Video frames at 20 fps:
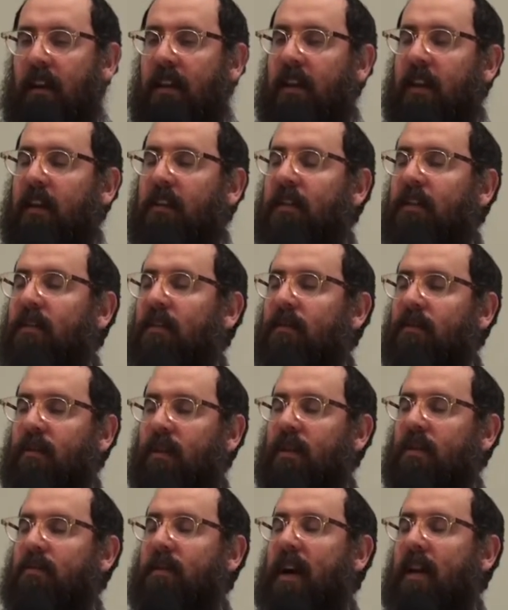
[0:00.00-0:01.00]
And then
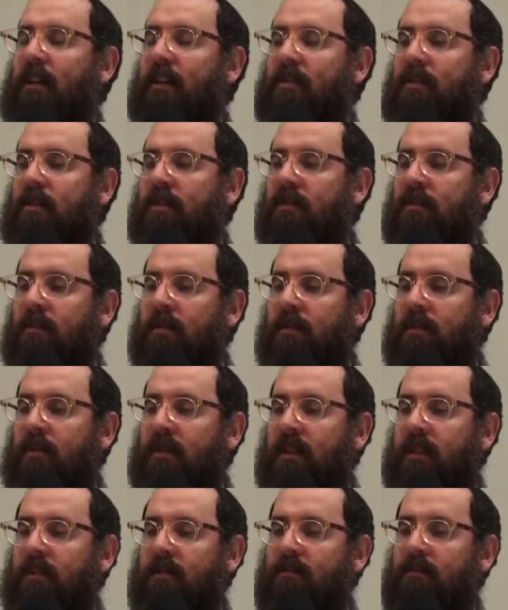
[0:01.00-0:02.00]
what does Marlo do?
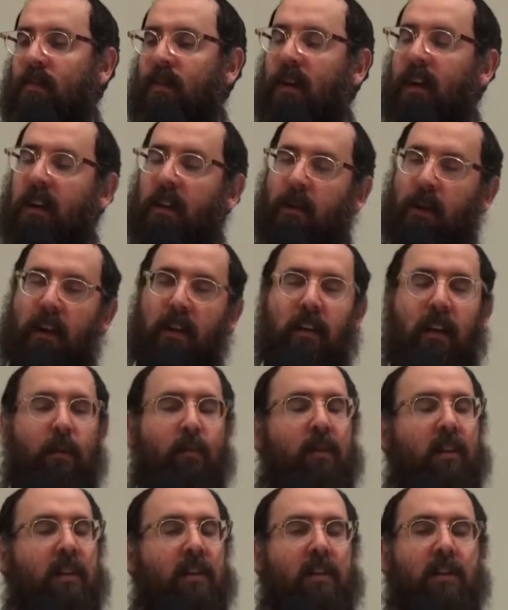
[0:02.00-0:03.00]
Says, well, anyway,
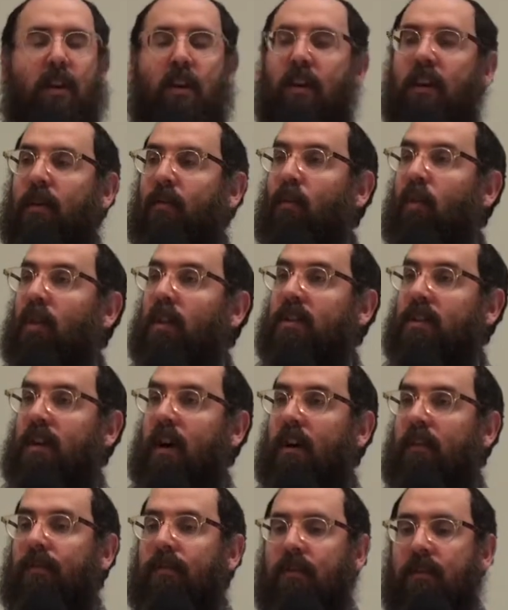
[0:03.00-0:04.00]
I'm really sorry, and walks
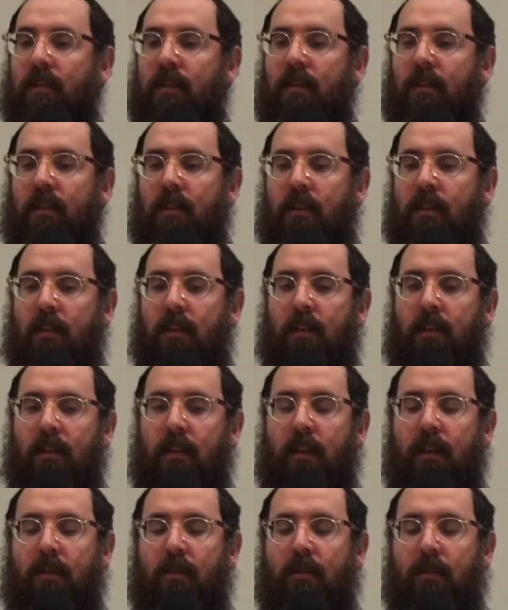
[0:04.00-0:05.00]
off.
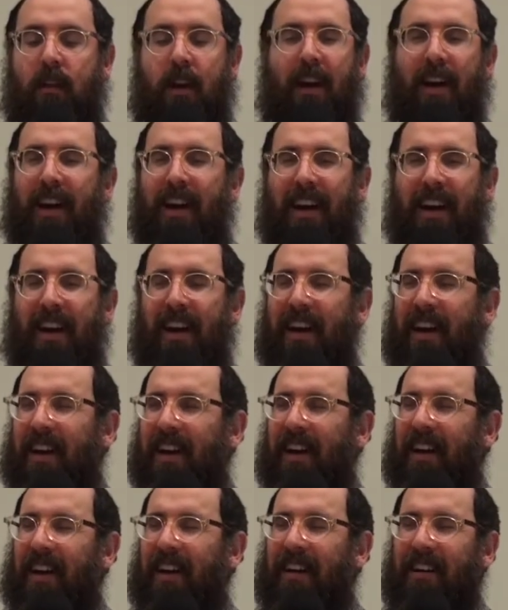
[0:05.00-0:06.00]
You
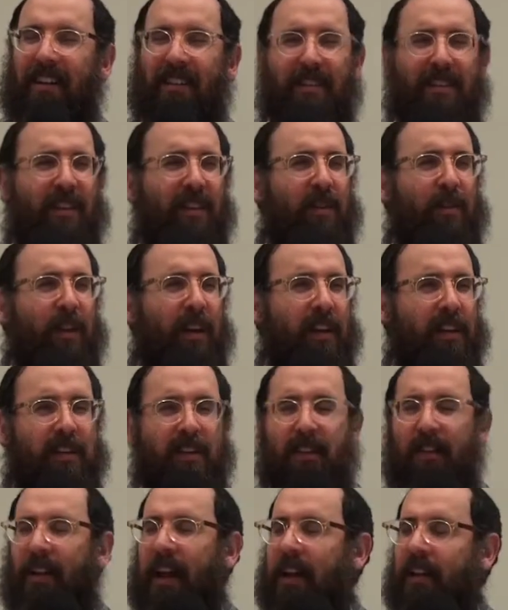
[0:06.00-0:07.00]
go, not so quick. I
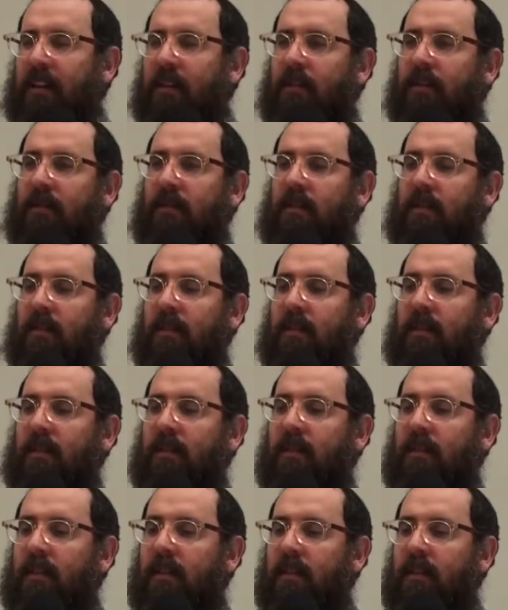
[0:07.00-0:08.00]
still hate you.
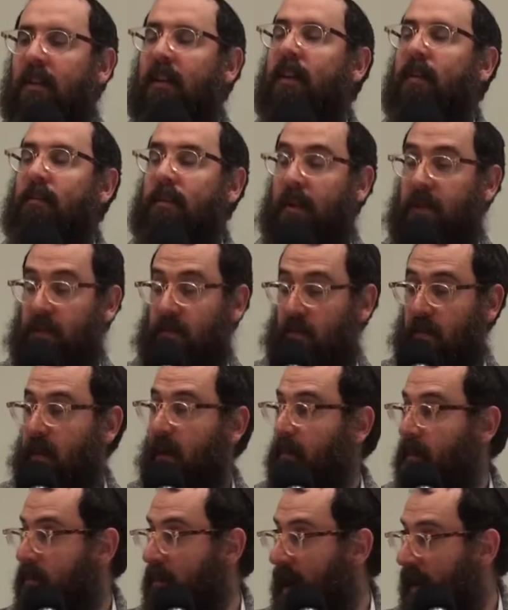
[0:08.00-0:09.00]
But
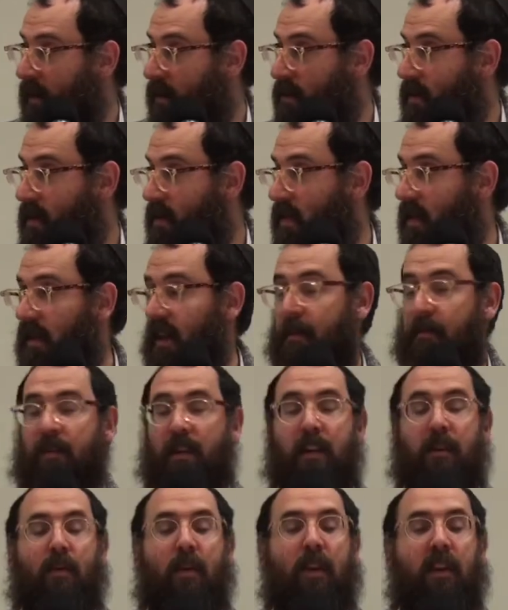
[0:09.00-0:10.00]
remember, Marlo's a
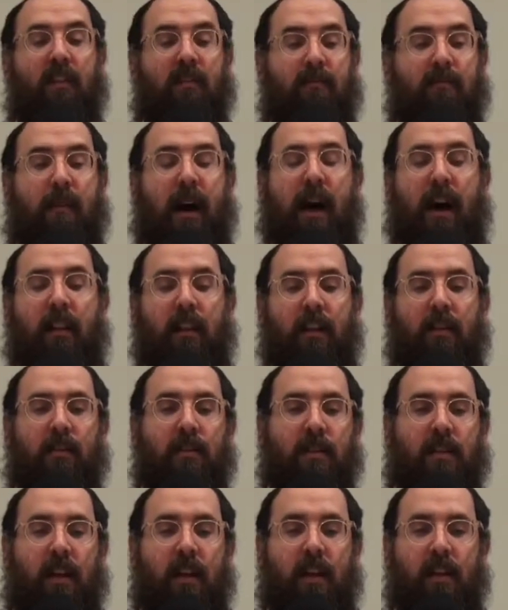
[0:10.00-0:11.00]
celebrity. What if Marlo
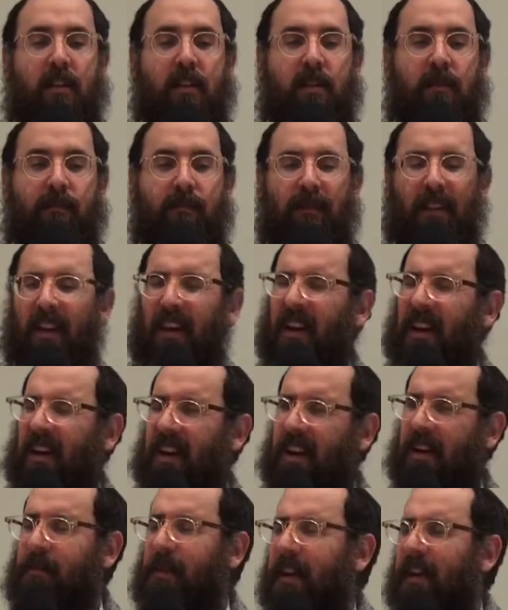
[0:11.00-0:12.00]
says,
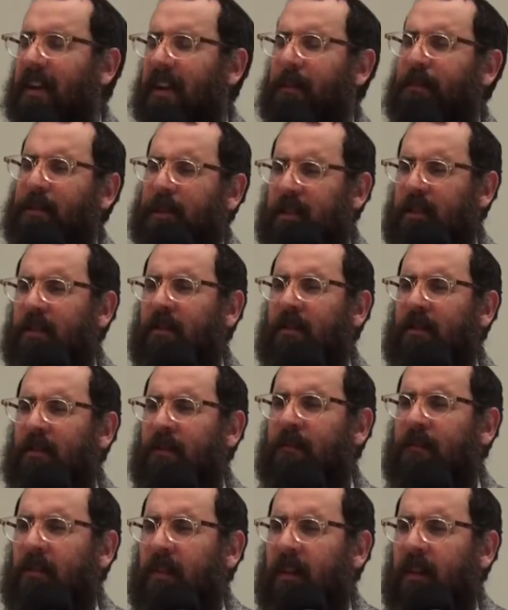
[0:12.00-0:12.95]
can I make it up to you?